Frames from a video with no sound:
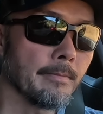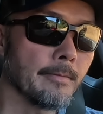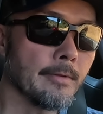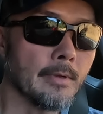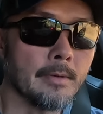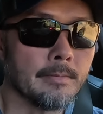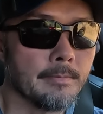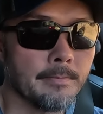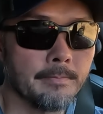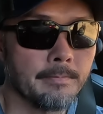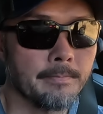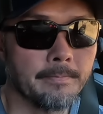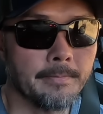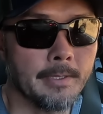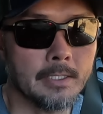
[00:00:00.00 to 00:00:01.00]
So
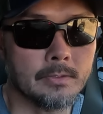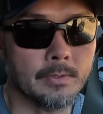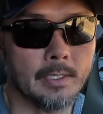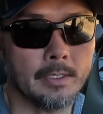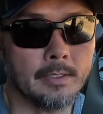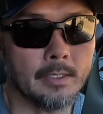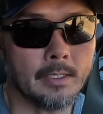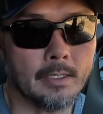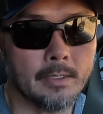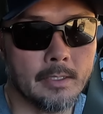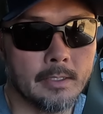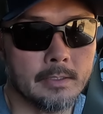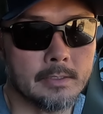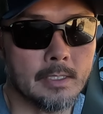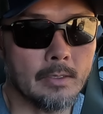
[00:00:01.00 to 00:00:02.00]
that's what I think. I
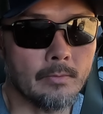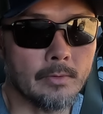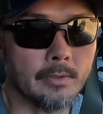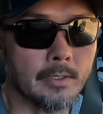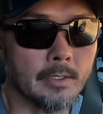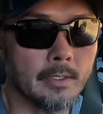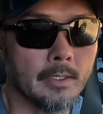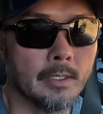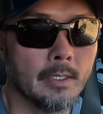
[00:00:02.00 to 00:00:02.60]
think it's not worth it.